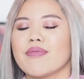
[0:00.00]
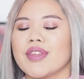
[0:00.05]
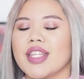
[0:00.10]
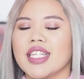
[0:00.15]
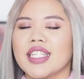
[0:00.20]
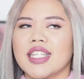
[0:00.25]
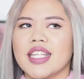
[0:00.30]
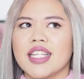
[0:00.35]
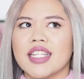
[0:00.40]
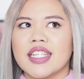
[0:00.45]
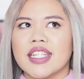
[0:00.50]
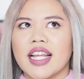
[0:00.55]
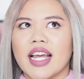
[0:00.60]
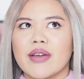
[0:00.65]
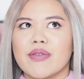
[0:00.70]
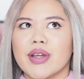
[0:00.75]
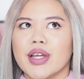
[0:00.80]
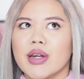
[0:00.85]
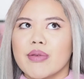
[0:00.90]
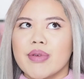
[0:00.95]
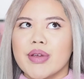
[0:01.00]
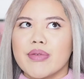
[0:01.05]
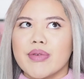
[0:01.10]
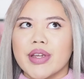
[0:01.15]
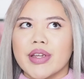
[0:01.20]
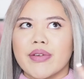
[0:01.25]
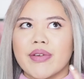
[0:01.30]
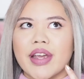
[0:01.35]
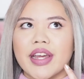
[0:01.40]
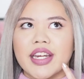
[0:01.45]
This is like, we're gonna be
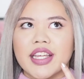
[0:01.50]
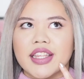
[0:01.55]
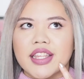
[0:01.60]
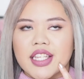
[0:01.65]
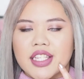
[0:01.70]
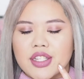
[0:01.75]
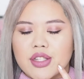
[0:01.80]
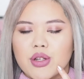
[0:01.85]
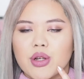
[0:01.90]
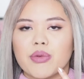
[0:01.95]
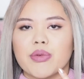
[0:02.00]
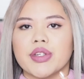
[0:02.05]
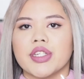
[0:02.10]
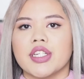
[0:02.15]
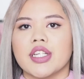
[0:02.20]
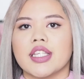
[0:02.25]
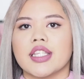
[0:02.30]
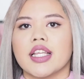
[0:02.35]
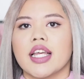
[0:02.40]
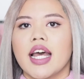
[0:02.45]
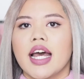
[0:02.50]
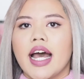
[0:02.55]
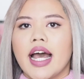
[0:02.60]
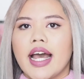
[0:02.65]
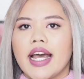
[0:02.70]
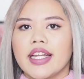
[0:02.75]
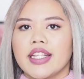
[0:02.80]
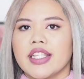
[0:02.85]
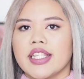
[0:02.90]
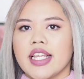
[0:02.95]
recreating this look, which is,
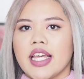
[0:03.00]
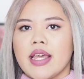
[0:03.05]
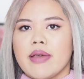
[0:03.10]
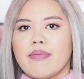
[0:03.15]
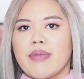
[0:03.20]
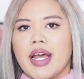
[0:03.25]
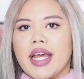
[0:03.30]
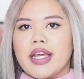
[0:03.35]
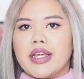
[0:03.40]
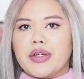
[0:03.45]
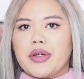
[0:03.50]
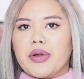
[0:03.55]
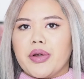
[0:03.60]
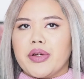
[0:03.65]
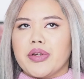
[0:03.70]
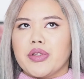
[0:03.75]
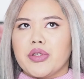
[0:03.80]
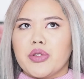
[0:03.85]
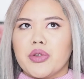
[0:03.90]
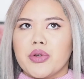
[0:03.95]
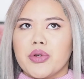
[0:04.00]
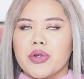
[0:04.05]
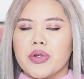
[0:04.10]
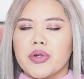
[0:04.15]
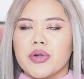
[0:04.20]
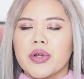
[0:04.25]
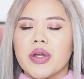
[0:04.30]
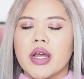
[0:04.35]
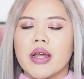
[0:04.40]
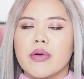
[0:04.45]
I'd say, my
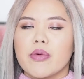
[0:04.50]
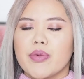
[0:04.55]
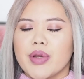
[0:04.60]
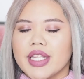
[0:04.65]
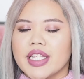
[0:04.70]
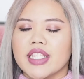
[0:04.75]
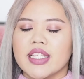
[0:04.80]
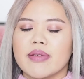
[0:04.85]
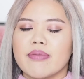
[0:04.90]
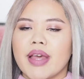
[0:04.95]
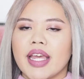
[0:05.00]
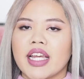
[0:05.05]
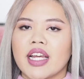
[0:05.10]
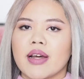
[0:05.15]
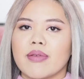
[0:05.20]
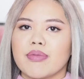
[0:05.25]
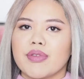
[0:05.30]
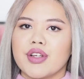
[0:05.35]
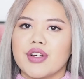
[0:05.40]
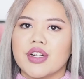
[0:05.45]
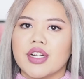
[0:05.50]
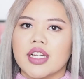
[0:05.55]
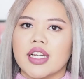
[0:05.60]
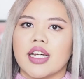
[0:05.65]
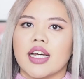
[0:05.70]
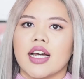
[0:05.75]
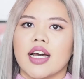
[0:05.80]
go-to winter makeup look.